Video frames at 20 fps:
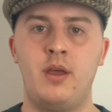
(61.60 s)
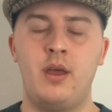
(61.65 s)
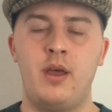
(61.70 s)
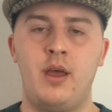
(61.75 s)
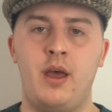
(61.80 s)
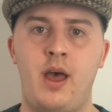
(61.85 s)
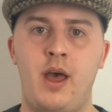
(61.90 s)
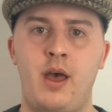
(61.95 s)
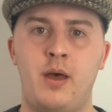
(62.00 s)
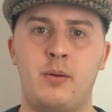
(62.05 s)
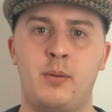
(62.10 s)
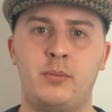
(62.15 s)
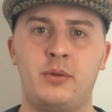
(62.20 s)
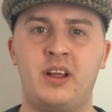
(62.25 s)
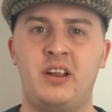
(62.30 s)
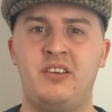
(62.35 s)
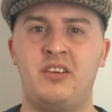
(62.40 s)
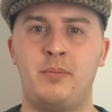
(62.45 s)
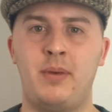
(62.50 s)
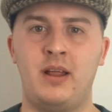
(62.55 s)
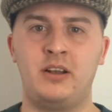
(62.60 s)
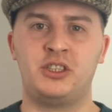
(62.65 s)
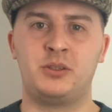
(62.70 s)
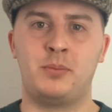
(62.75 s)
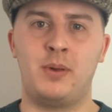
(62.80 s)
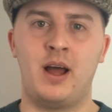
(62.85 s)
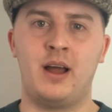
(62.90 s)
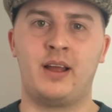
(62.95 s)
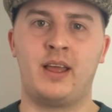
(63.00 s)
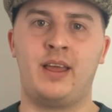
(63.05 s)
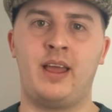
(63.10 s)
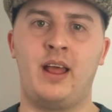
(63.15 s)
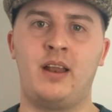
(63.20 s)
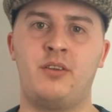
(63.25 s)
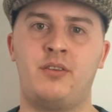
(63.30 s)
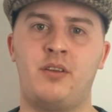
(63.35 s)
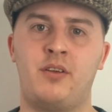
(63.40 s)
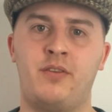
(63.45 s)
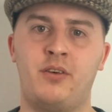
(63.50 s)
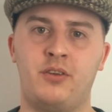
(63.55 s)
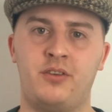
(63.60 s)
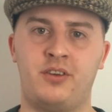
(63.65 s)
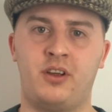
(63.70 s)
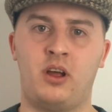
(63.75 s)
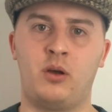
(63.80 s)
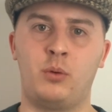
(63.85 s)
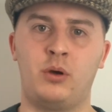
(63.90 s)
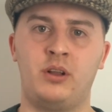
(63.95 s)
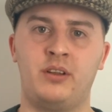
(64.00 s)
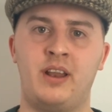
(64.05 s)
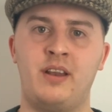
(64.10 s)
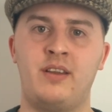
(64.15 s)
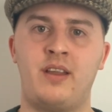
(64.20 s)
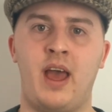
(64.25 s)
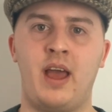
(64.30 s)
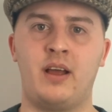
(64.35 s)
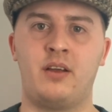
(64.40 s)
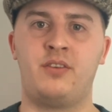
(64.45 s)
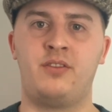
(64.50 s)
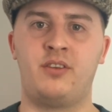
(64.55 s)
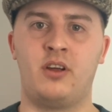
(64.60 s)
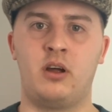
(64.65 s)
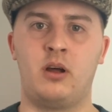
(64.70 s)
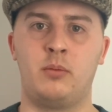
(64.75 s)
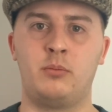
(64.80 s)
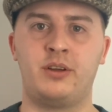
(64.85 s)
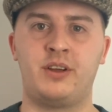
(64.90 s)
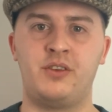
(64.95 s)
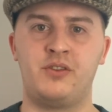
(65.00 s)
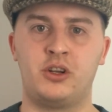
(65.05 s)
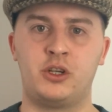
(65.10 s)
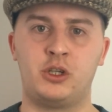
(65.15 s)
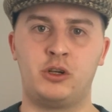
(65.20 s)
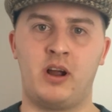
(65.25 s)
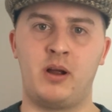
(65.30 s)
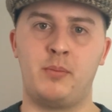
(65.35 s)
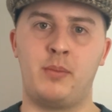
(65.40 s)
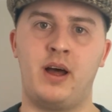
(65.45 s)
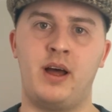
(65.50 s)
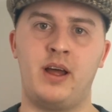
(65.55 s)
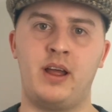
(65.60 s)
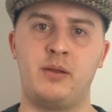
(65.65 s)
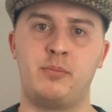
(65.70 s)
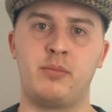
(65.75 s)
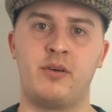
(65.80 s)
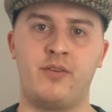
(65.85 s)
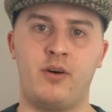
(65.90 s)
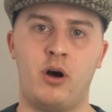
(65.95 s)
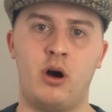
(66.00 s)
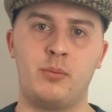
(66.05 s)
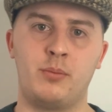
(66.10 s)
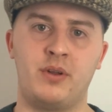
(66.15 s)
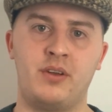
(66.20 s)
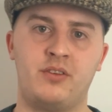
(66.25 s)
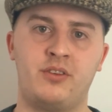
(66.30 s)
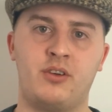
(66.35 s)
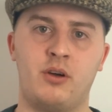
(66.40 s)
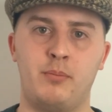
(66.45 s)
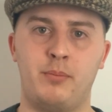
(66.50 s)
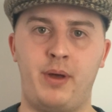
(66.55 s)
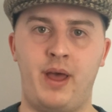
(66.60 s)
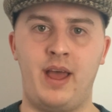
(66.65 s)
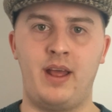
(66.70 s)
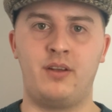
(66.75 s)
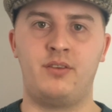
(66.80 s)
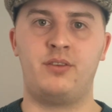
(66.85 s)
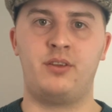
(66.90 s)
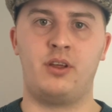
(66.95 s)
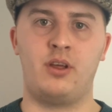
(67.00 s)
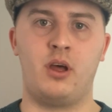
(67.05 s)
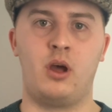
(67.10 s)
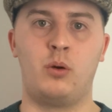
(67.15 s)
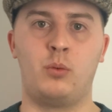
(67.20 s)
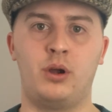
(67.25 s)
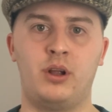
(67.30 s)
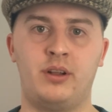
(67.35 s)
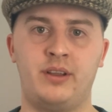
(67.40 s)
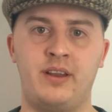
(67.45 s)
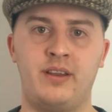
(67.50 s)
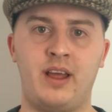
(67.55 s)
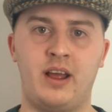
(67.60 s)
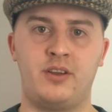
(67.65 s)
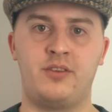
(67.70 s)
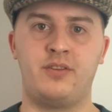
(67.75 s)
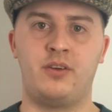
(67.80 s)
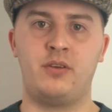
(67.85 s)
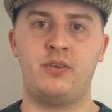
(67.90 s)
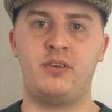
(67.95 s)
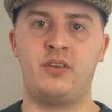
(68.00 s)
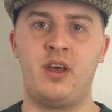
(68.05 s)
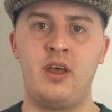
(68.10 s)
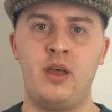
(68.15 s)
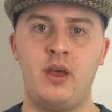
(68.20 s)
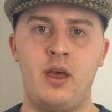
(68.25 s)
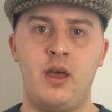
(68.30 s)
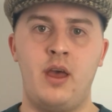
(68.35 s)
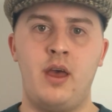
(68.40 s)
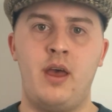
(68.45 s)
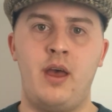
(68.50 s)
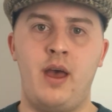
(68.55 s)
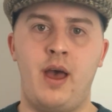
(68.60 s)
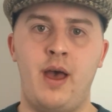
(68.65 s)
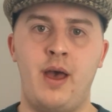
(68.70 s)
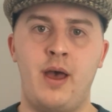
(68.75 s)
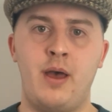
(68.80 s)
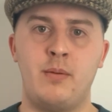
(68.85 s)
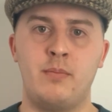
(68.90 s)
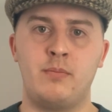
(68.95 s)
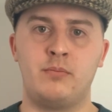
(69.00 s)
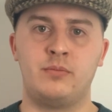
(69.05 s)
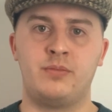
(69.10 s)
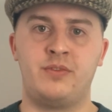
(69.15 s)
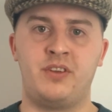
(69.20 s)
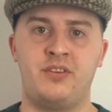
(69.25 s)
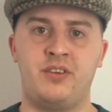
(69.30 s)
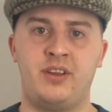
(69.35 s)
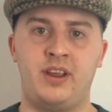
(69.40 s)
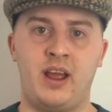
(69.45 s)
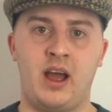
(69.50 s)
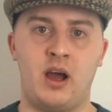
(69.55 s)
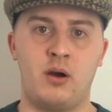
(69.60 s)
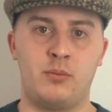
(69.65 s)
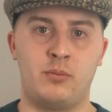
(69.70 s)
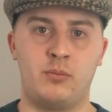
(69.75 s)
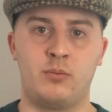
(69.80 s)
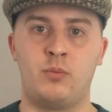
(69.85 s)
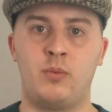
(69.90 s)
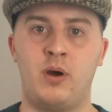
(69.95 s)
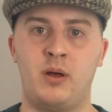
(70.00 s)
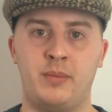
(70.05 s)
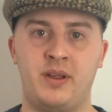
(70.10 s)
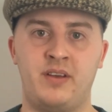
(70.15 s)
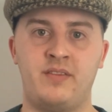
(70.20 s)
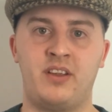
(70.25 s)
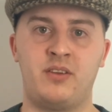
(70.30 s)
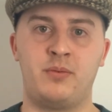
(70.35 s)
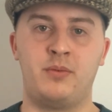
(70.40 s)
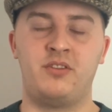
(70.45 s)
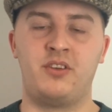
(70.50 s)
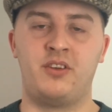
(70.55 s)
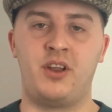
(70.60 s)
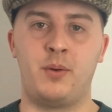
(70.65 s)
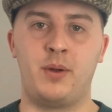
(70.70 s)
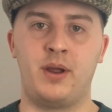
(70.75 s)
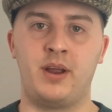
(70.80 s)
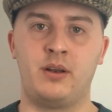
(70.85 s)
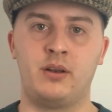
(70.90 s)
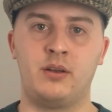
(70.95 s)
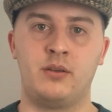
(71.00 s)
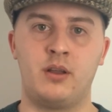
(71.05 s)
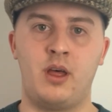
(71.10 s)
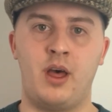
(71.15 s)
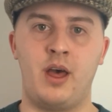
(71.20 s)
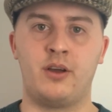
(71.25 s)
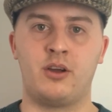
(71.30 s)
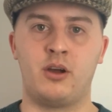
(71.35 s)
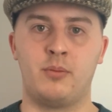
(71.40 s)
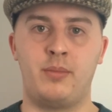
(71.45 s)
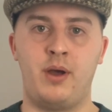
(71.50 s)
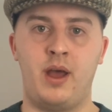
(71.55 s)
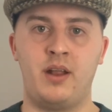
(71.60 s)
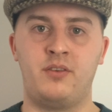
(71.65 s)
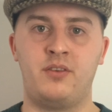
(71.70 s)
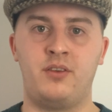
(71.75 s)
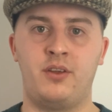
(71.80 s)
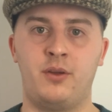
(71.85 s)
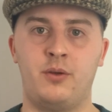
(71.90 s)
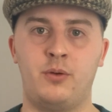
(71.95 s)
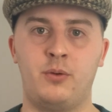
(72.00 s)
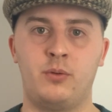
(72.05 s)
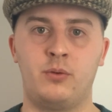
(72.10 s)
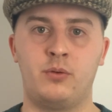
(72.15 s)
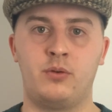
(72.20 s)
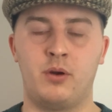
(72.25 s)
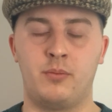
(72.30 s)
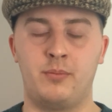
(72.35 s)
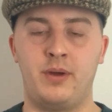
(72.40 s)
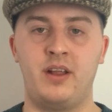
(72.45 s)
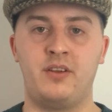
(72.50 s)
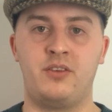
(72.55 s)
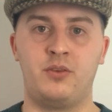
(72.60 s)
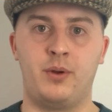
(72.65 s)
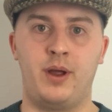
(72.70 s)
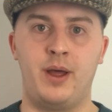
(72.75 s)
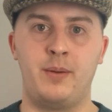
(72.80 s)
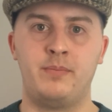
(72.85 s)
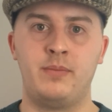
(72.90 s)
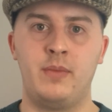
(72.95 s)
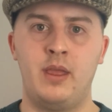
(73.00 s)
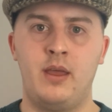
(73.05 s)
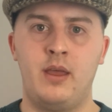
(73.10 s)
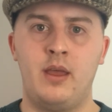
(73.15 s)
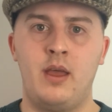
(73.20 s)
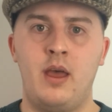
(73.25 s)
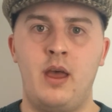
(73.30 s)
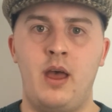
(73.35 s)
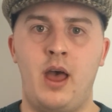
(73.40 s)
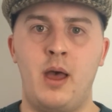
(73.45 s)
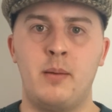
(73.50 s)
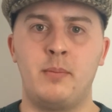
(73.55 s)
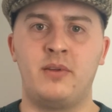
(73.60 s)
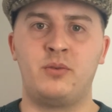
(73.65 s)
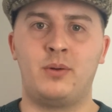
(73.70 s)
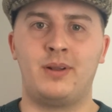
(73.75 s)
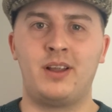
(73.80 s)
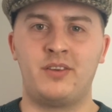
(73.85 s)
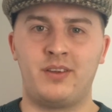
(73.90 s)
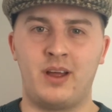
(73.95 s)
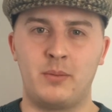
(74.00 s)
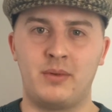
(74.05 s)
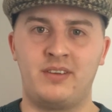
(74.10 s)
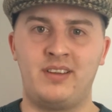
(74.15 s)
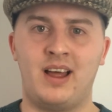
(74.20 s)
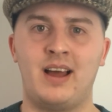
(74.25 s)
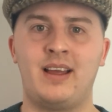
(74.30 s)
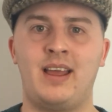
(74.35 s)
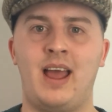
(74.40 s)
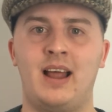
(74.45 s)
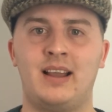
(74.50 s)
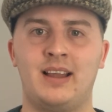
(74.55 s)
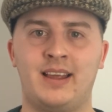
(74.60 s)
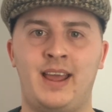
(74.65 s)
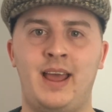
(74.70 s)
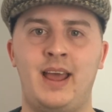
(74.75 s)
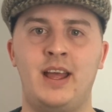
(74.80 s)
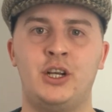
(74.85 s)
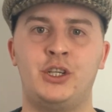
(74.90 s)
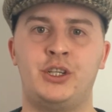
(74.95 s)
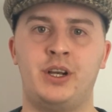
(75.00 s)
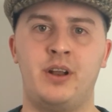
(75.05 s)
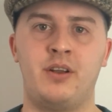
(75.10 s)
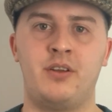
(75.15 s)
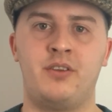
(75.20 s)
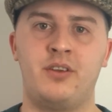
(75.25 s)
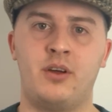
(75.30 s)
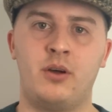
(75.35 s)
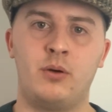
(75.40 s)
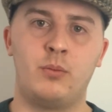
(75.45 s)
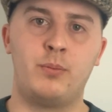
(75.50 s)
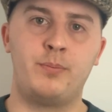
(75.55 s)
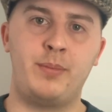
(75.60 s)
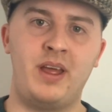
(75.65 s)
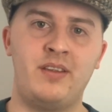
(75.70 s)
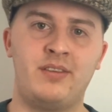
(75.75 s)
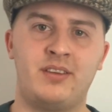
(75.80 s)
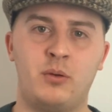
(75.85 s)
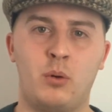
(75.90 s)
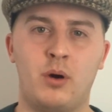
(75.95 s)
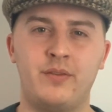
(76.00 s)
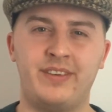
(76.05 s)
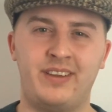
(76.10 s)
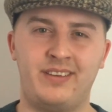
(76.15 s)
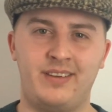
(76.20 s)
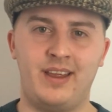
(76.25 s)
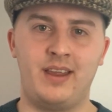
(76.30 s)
I'm looking to benchmark against the FTSE All World Index, so I'm looking to track my performance compared to a world index fund, to see how well my investments are doing compared to it. As well as that, my target allocation. So basically what this